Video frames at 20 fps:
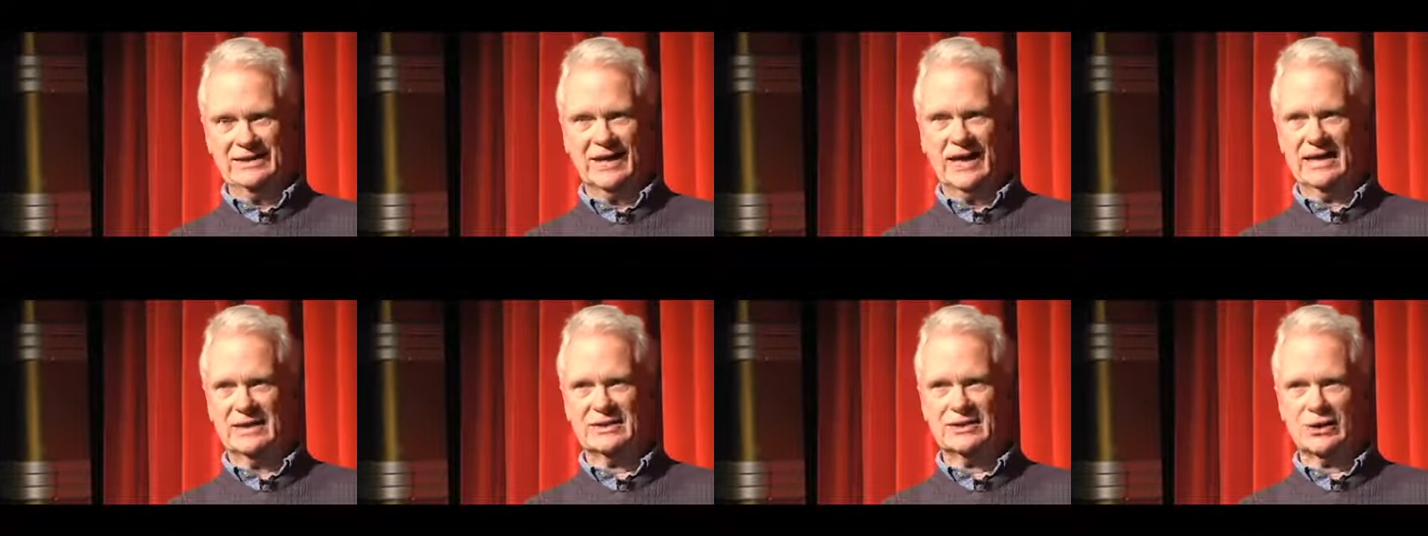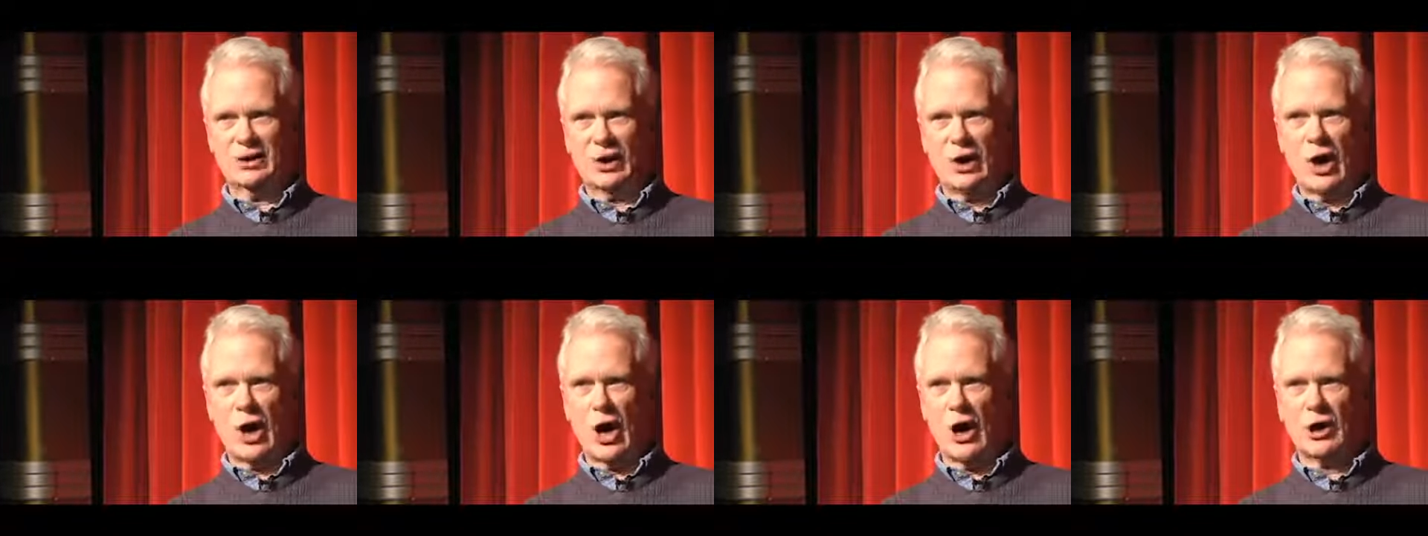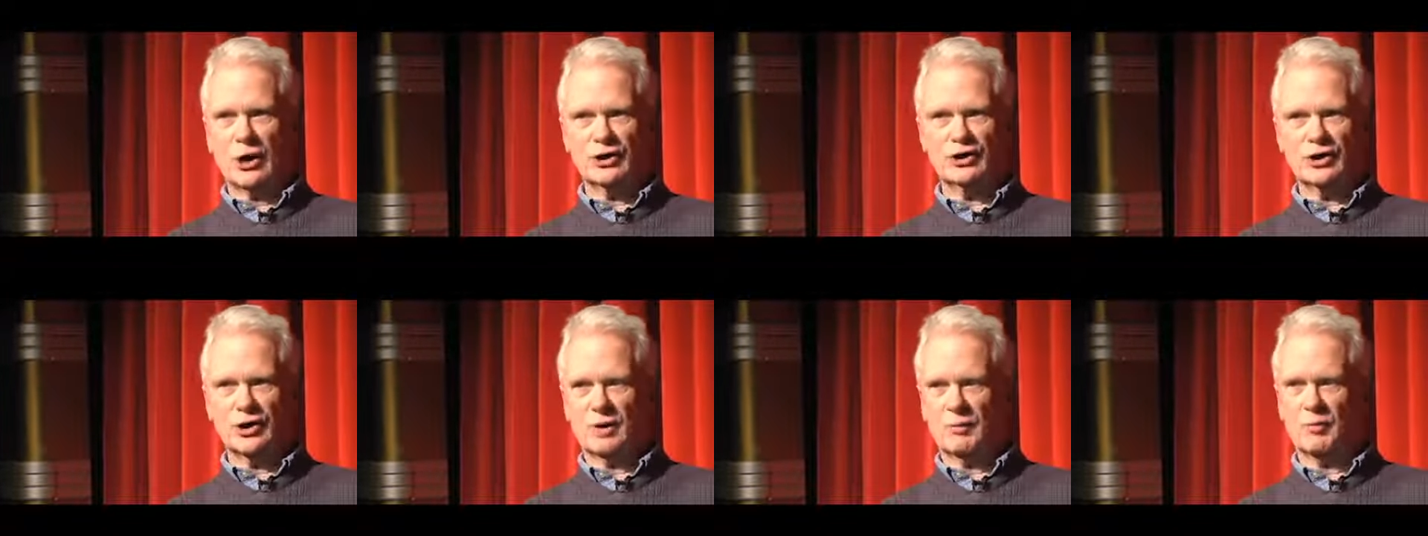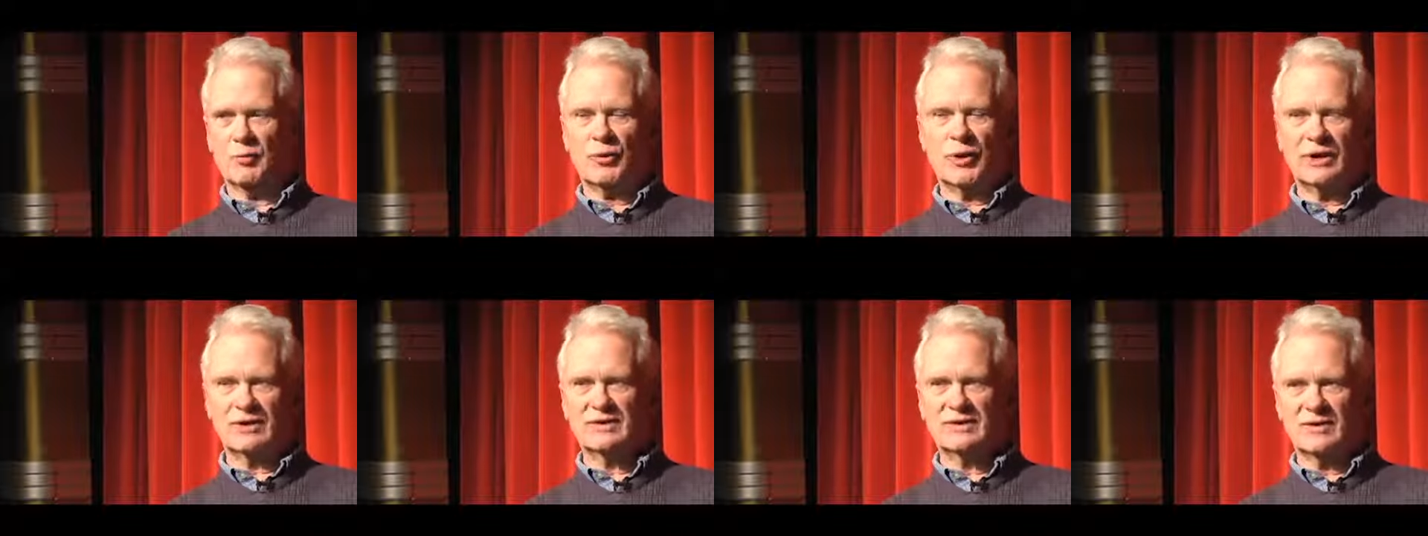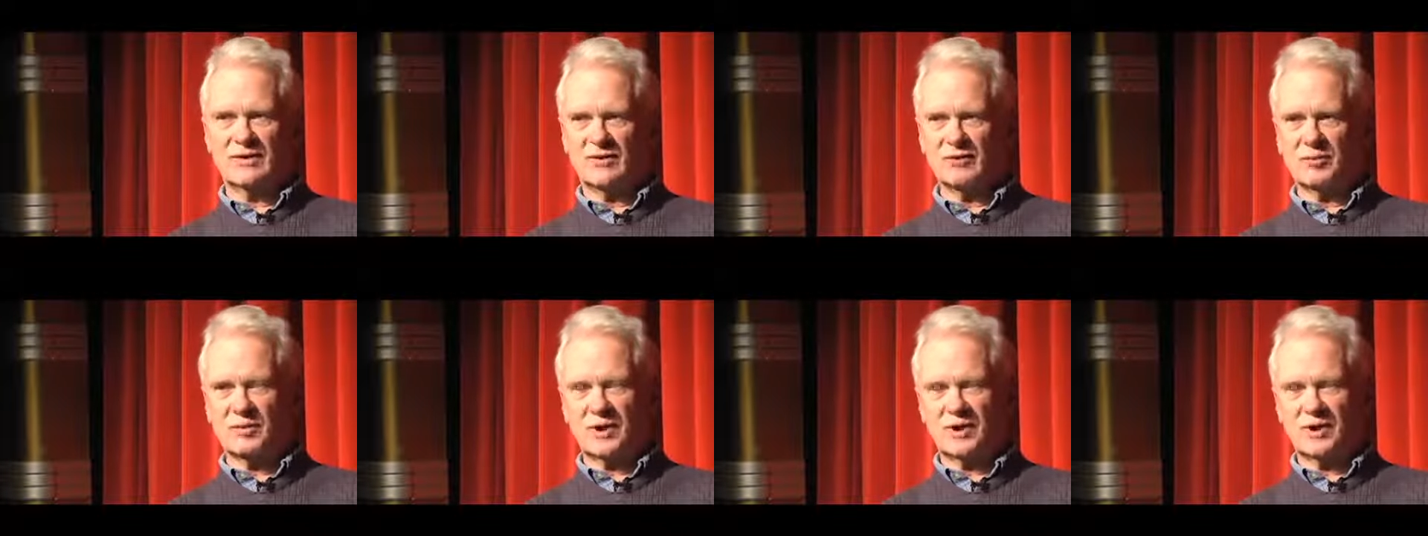it's large and impressive,